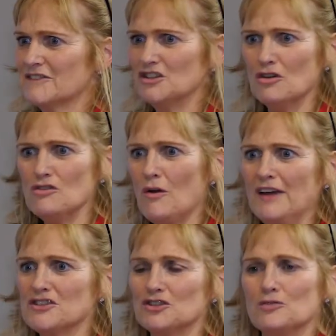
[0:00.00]
If they don't know
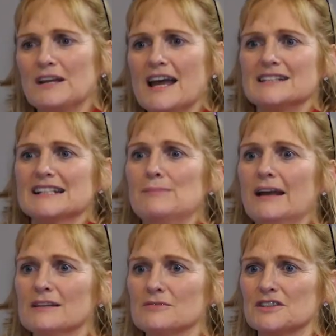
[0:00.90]
how to do it, we can't
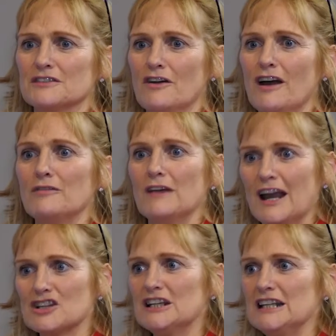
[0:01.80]
expect them to survive. We
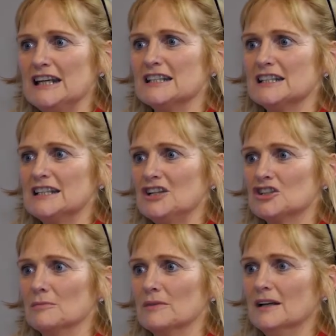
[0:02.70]
actually need to
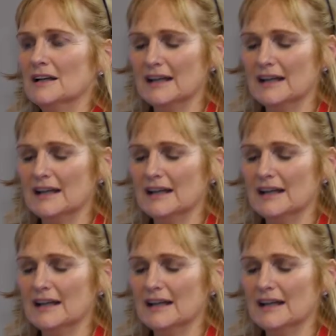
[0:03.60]
teach them.